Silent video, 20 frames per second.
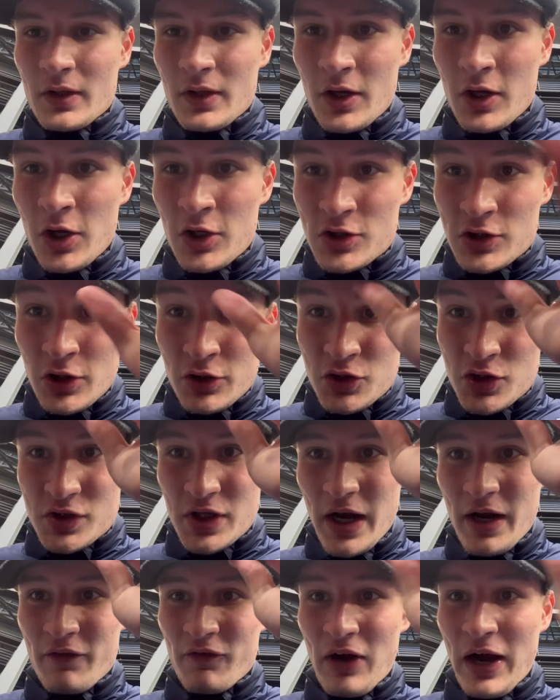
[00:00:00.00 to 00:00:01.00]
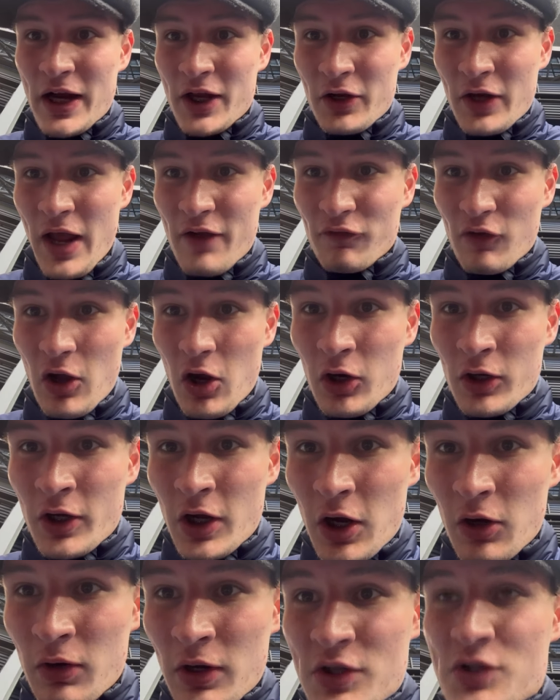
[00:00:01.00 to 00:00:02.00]
Because Lou just had a very good effort on
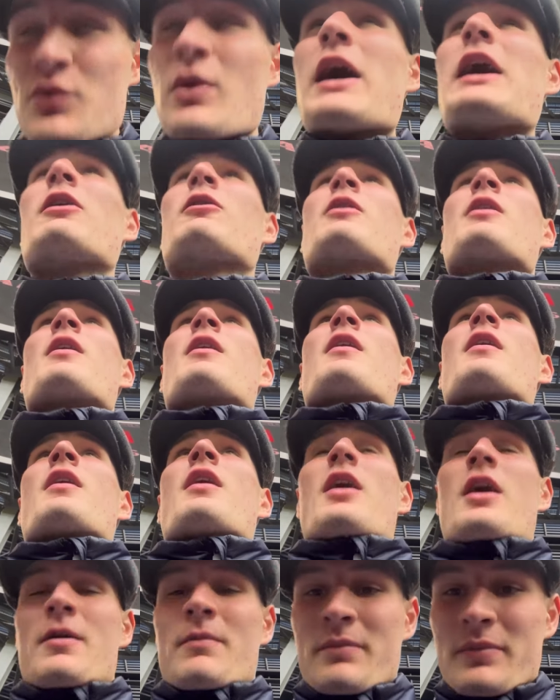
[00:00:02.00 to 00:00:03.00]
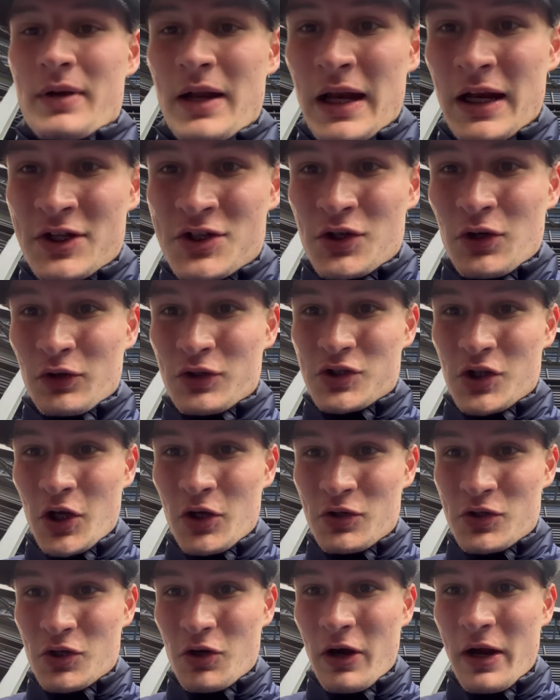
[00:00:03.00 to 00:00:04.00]
goal as well. Um, nearly scored
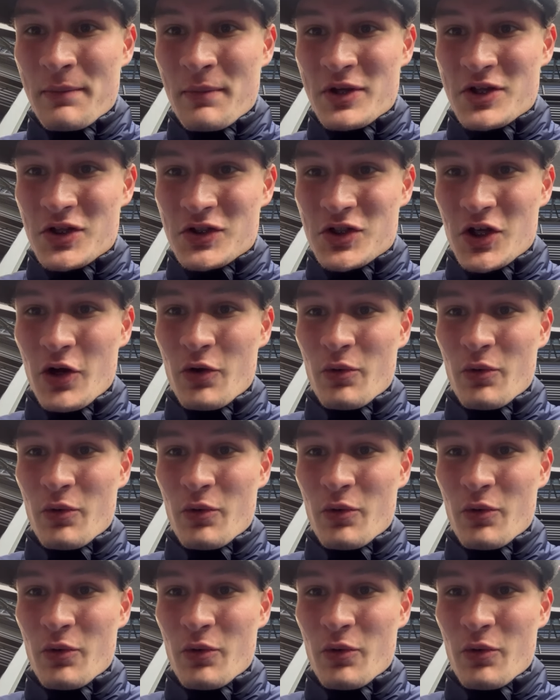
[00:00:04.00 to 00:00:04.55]
two screamers in two